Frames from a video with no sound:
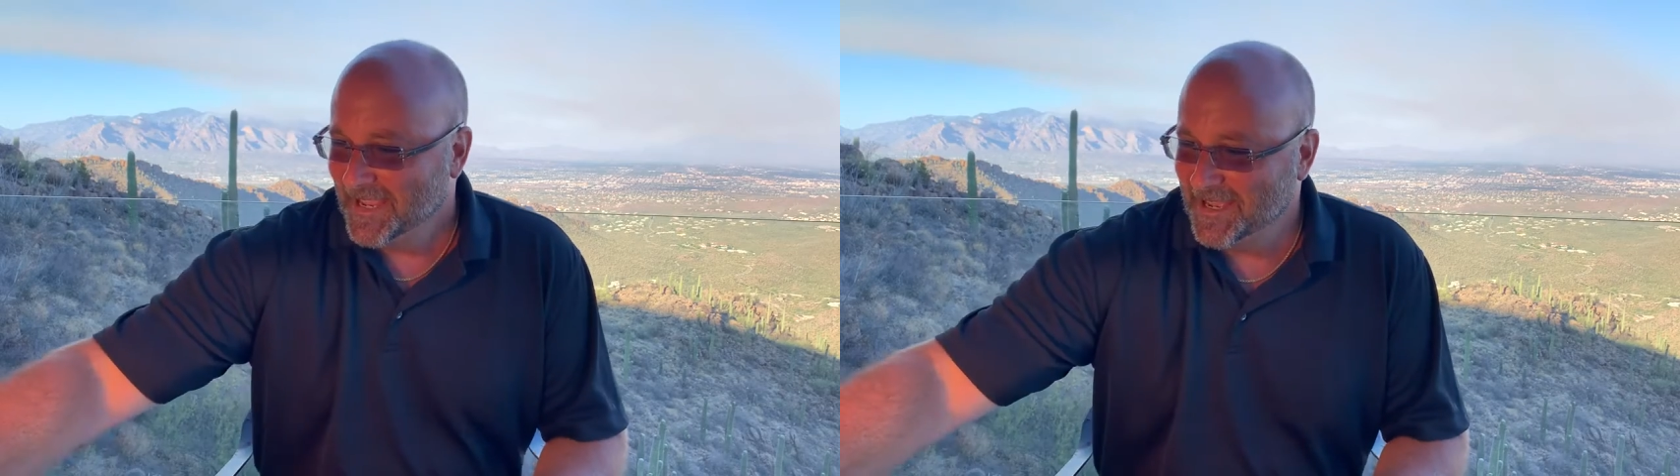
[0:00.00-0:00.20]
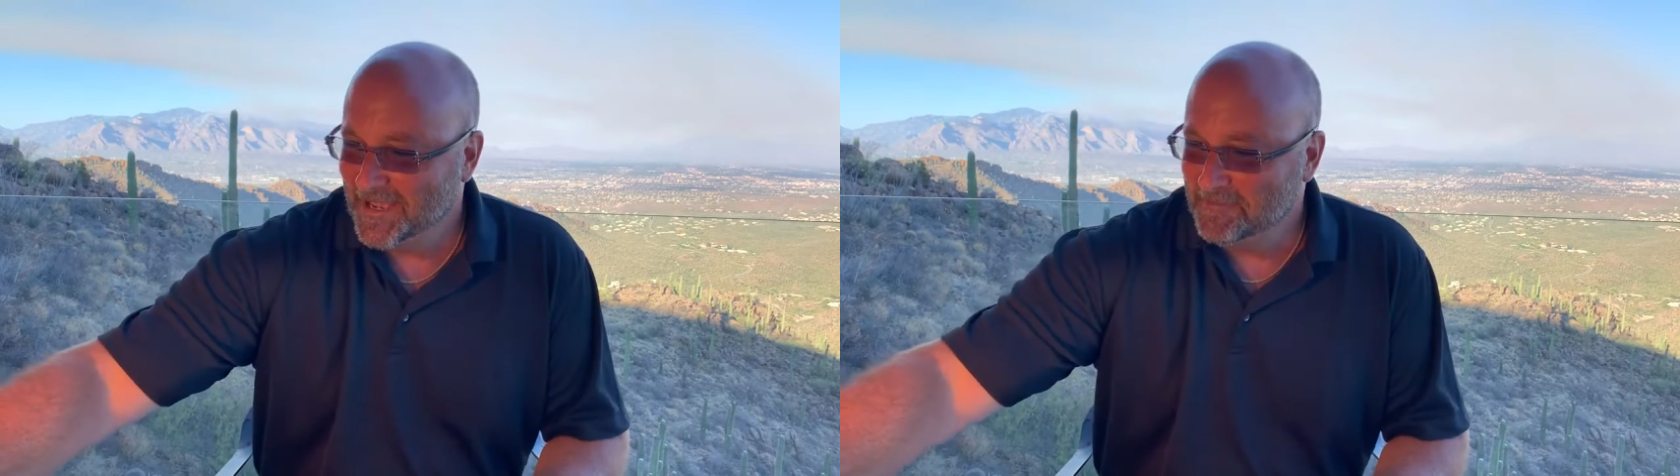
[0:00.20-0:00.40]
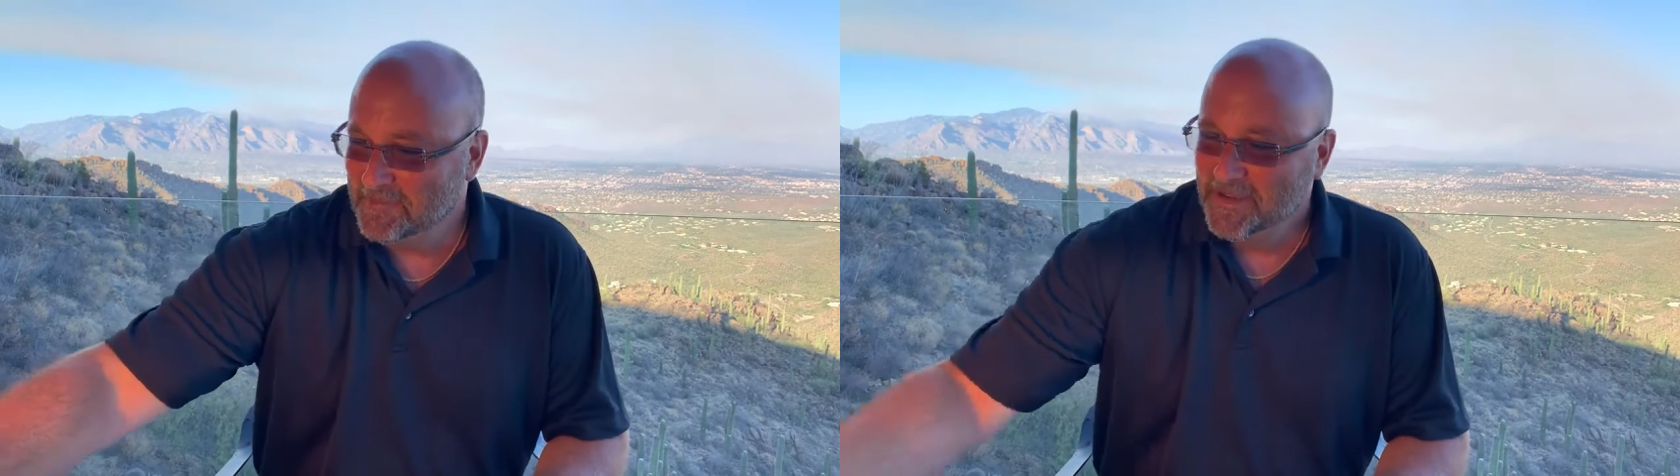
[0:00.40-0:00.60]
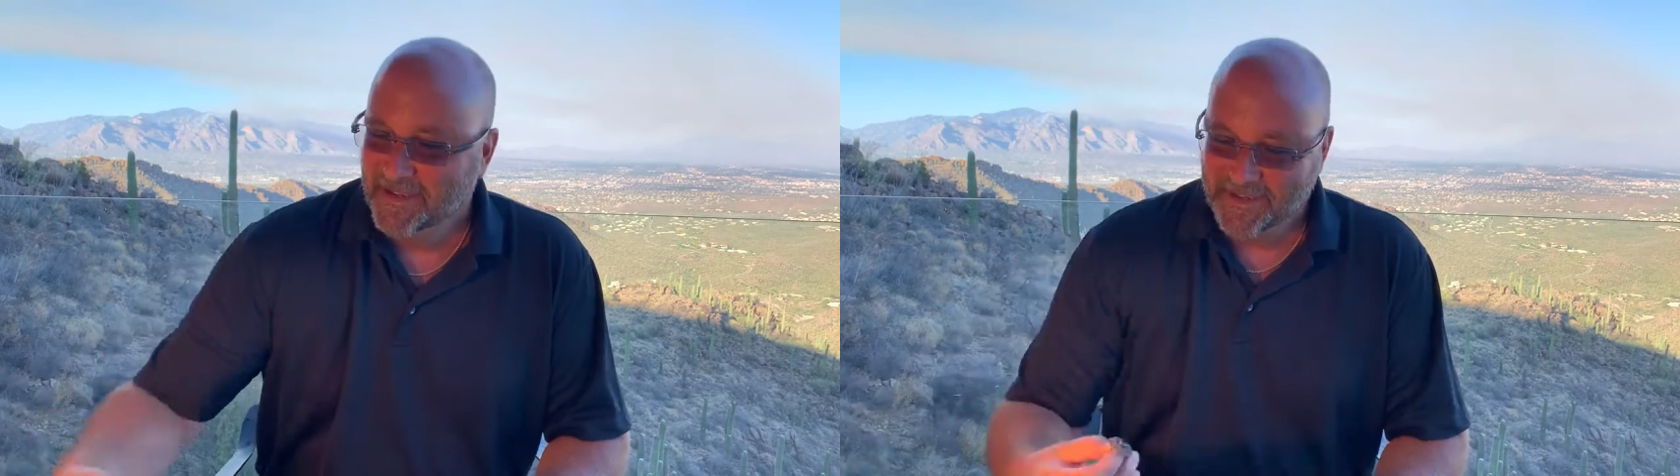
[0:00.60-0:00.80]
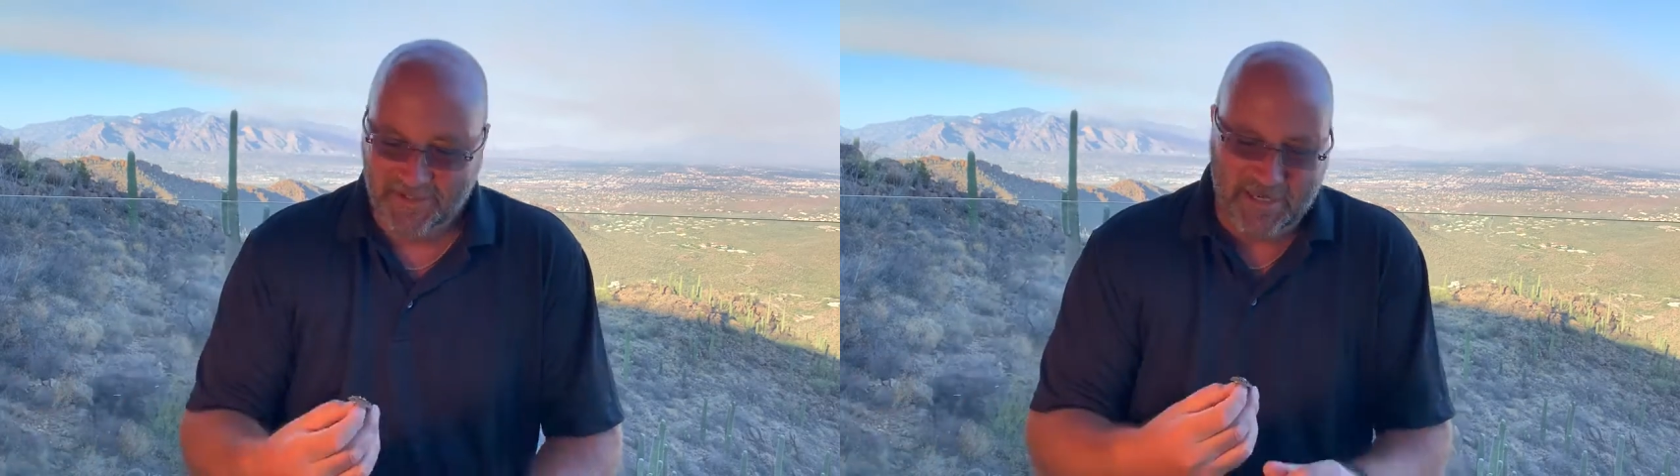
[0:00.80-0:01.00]

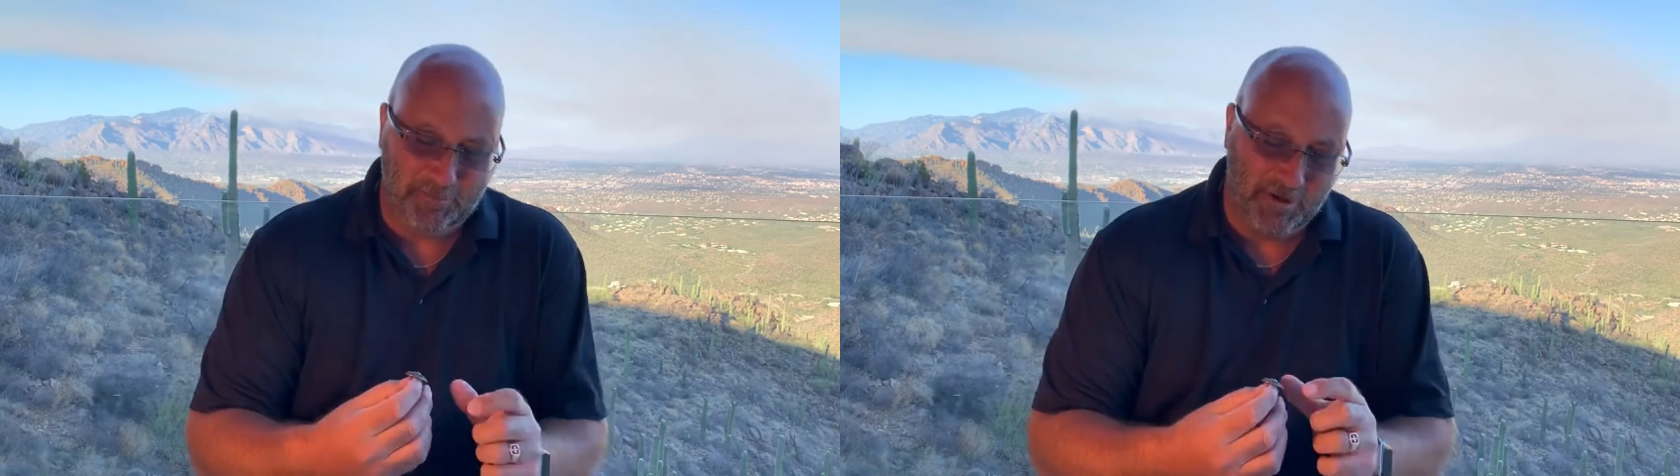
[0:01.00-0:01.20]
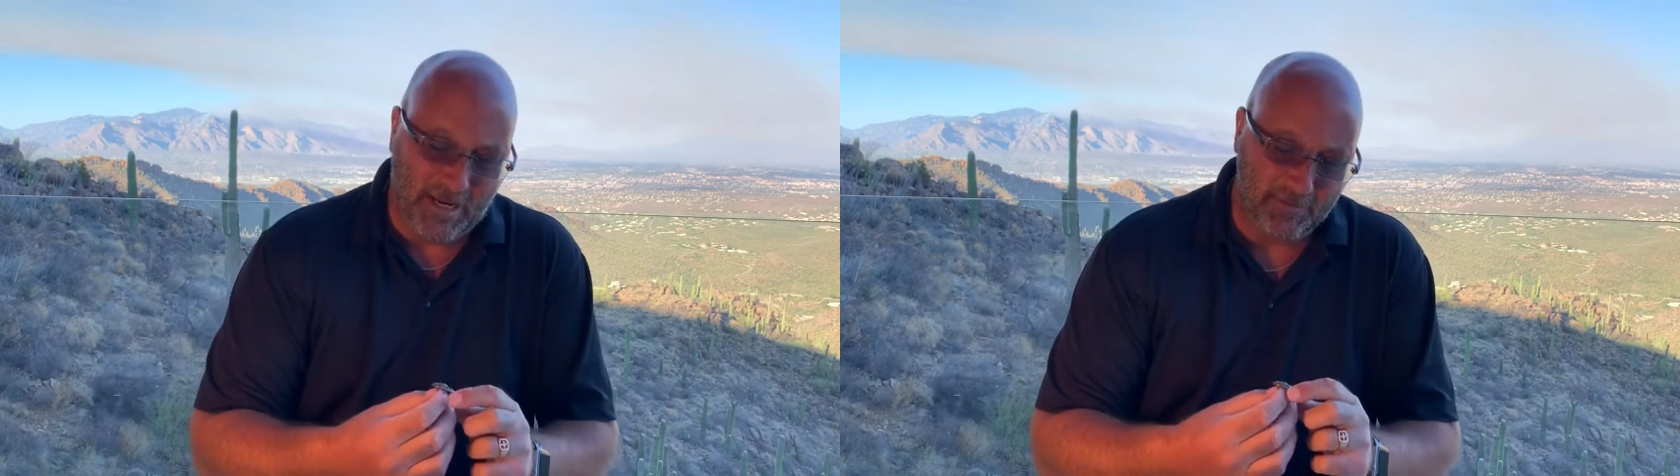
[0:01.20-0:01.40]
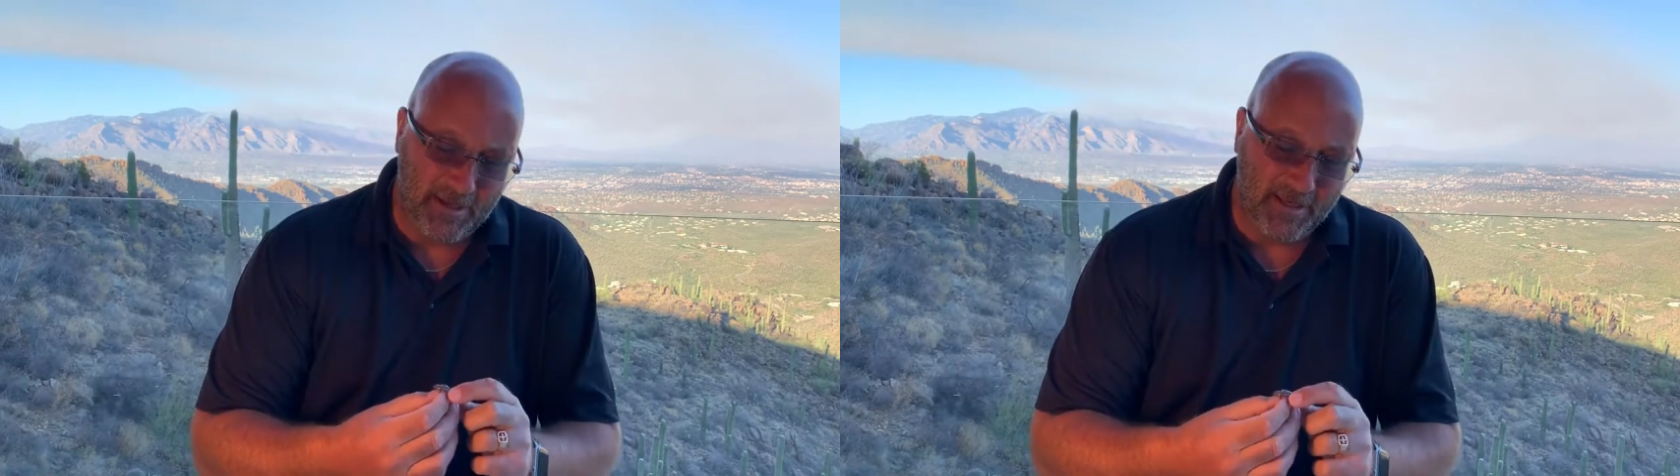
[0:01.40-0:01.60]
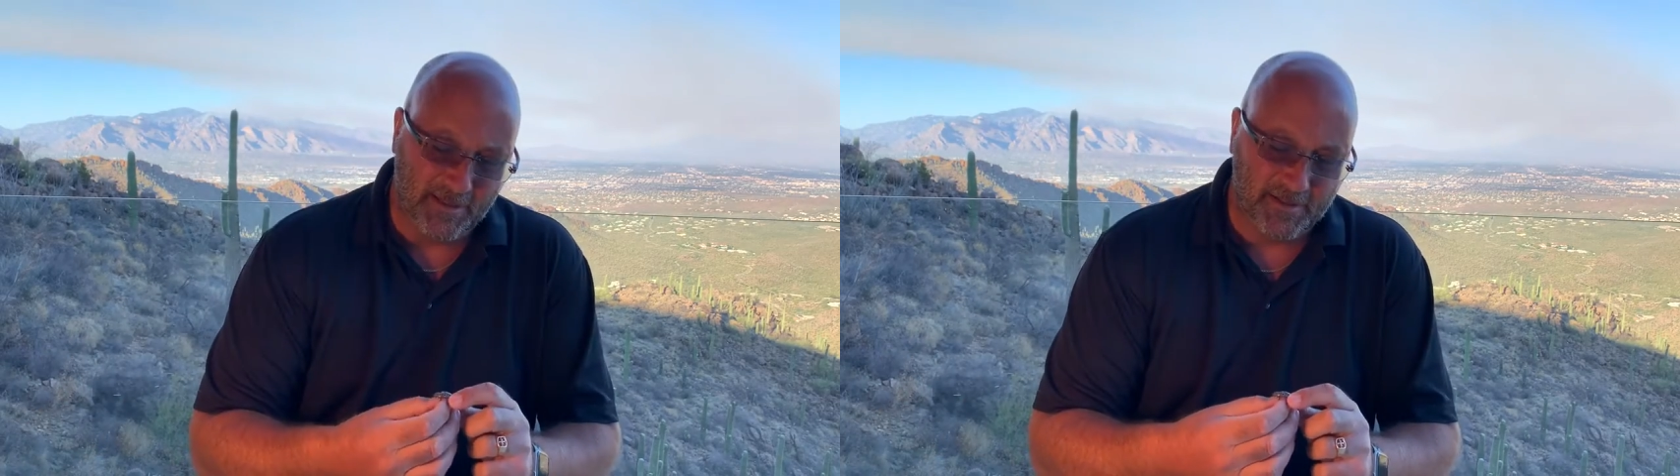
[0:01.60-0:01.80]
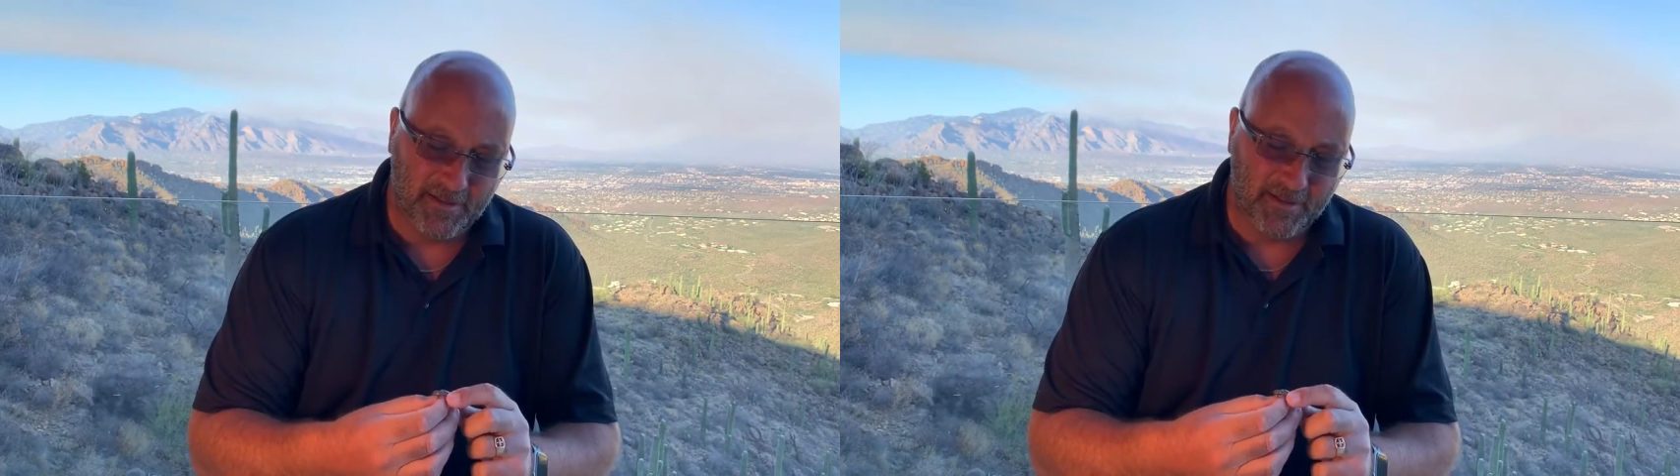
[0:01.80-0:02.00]
Deborah gave me this.